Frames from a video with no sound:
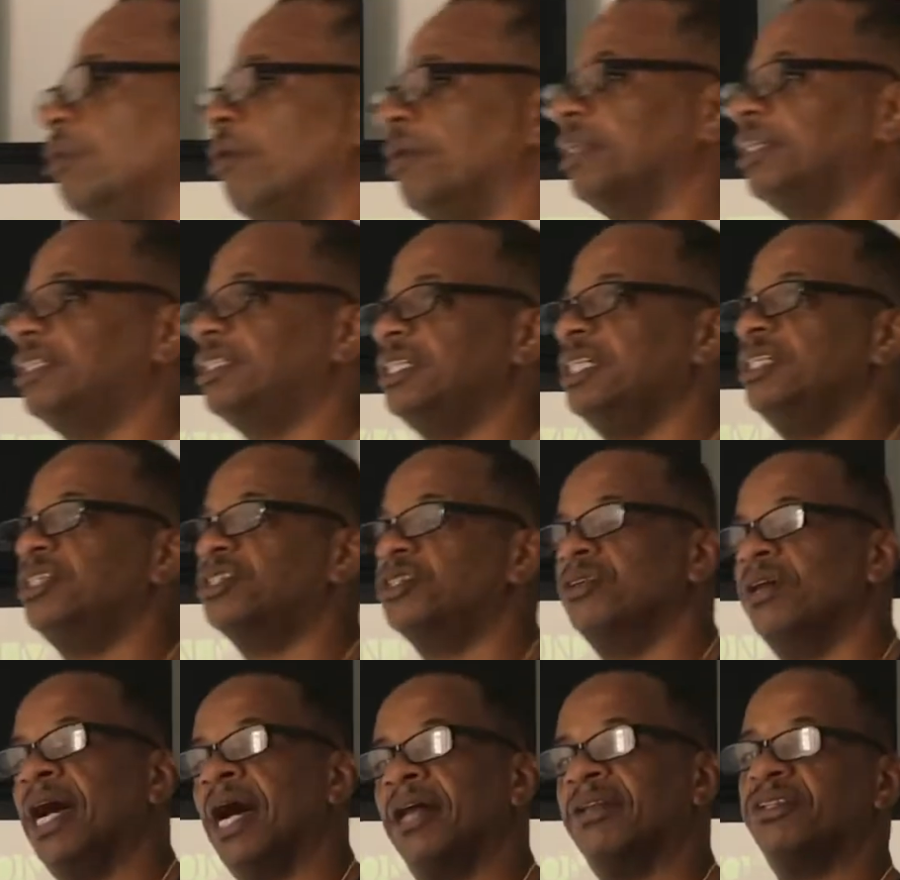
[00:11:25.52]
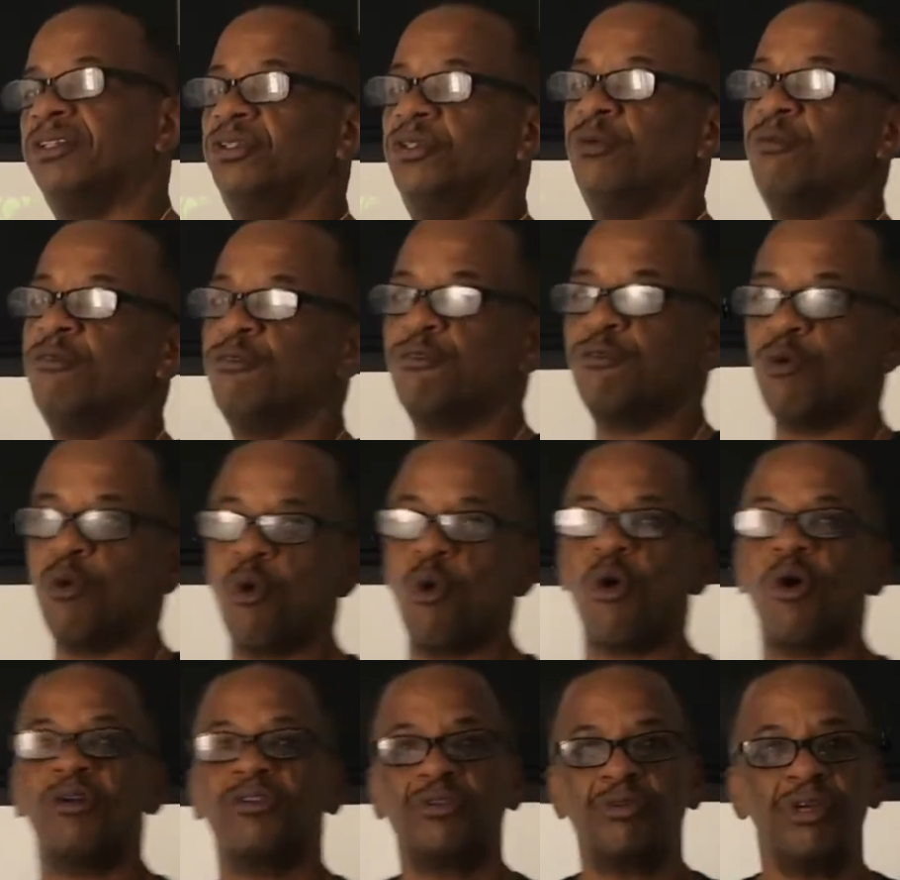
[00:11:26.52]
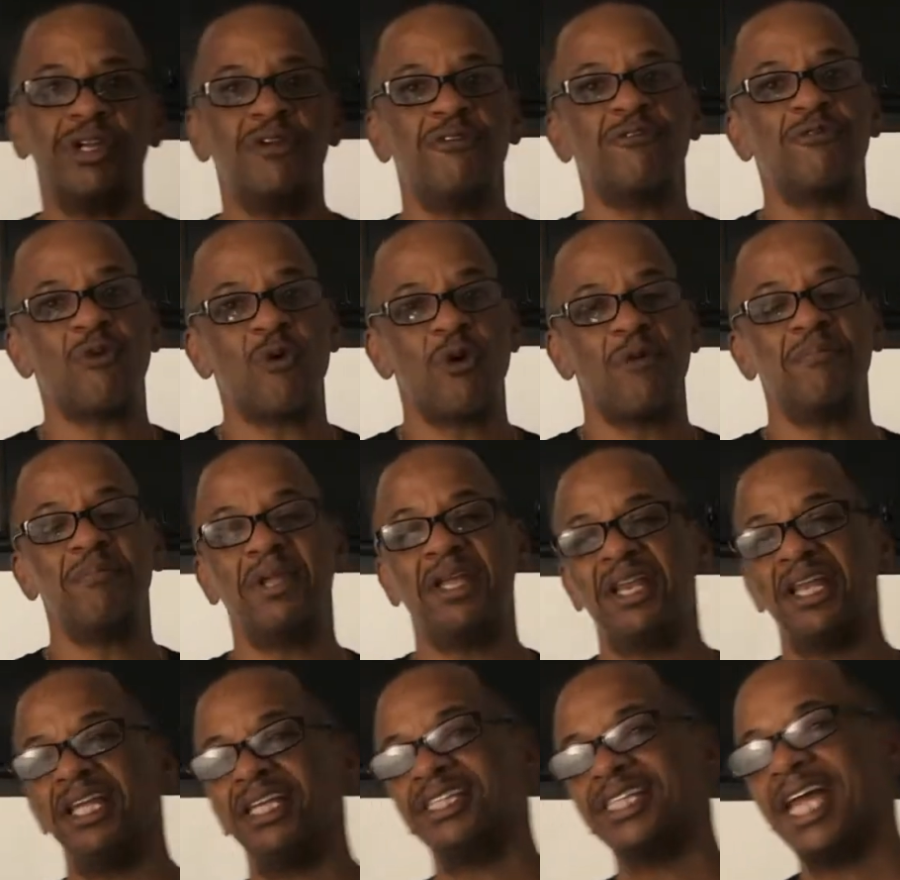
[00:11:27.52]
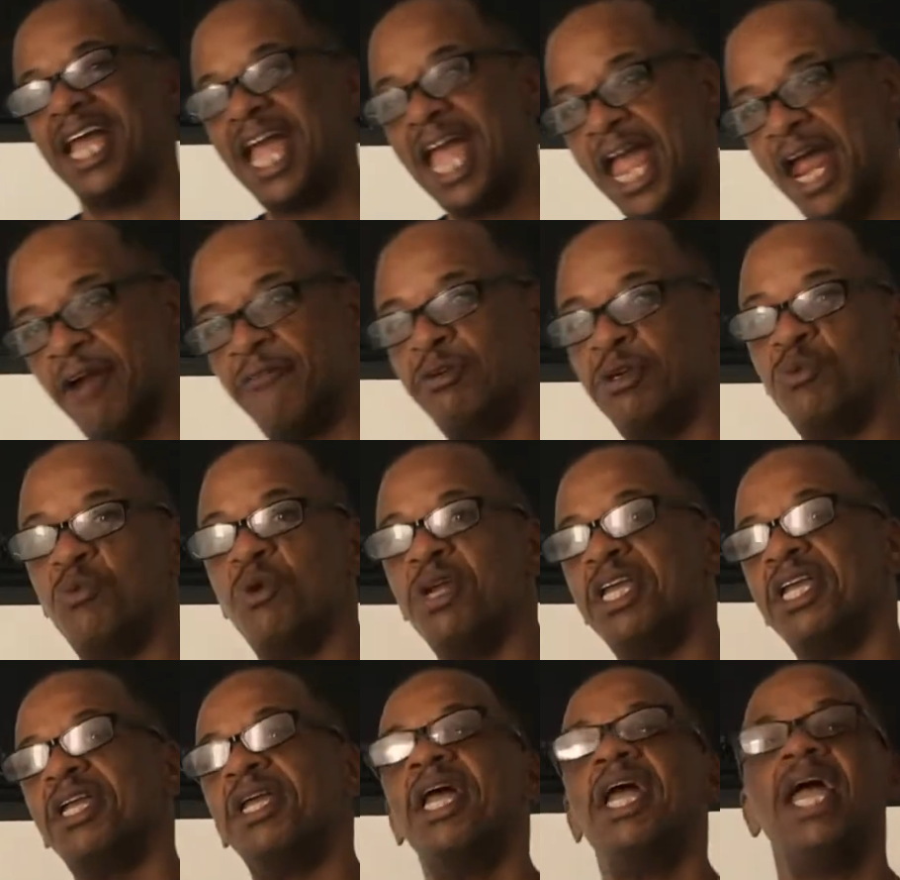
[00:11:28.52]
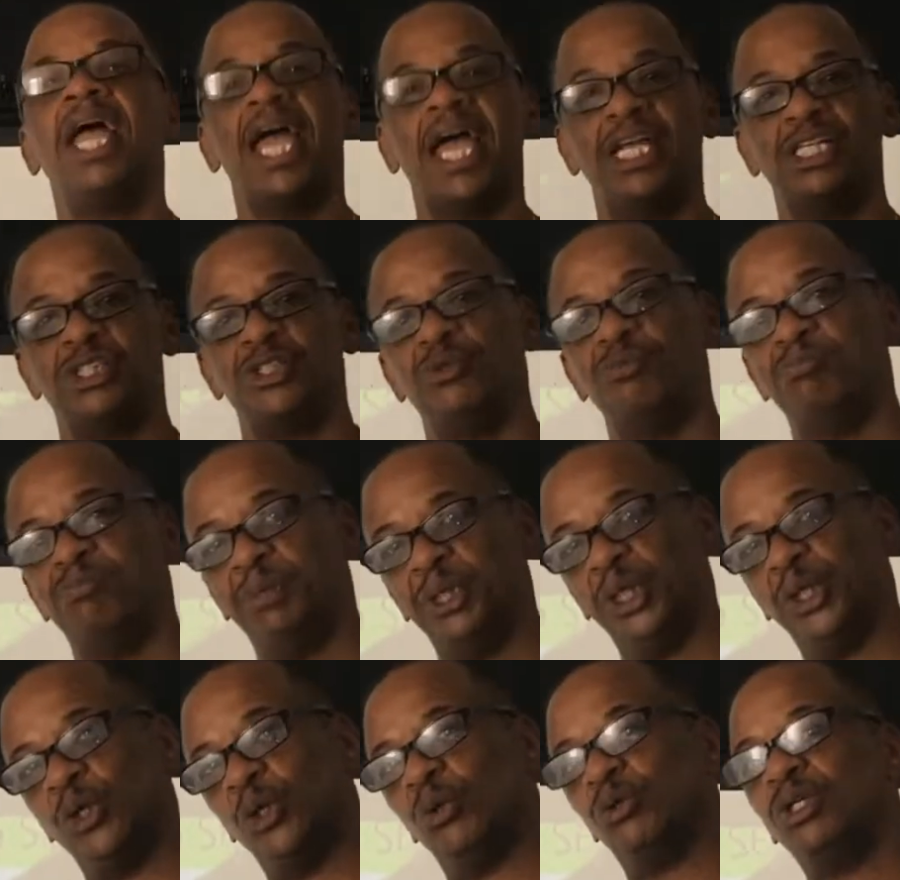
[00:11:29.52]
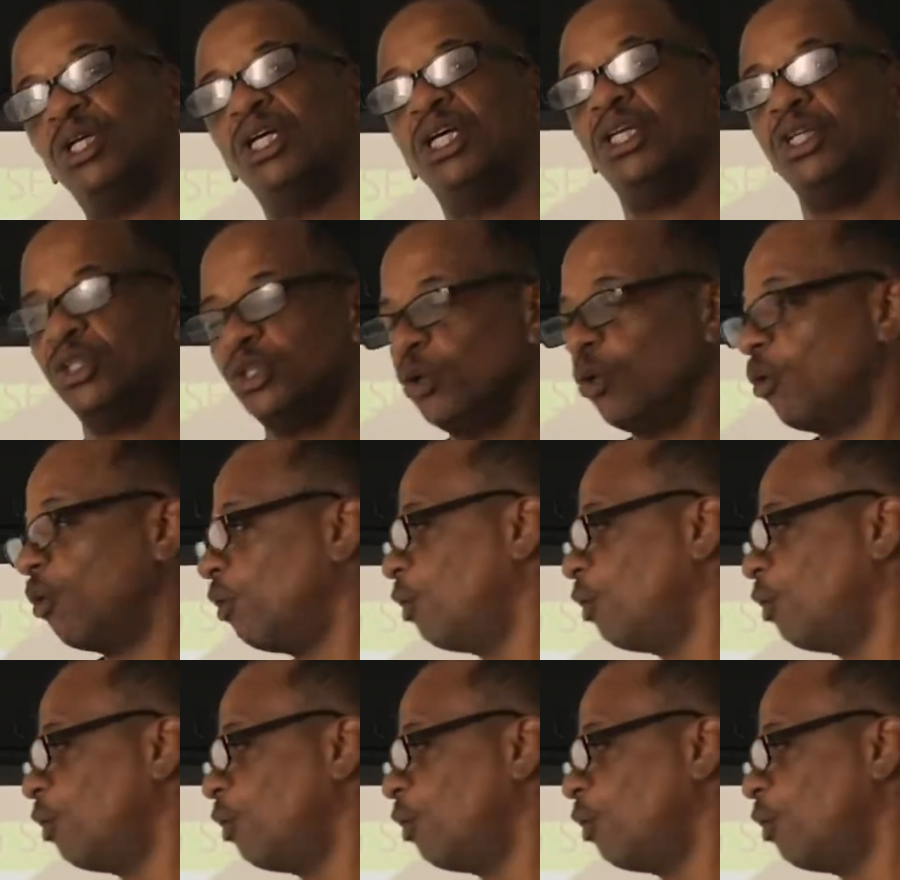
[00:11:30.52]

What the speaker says: going to teach you how to do 3 to 4 meetings every week as you build your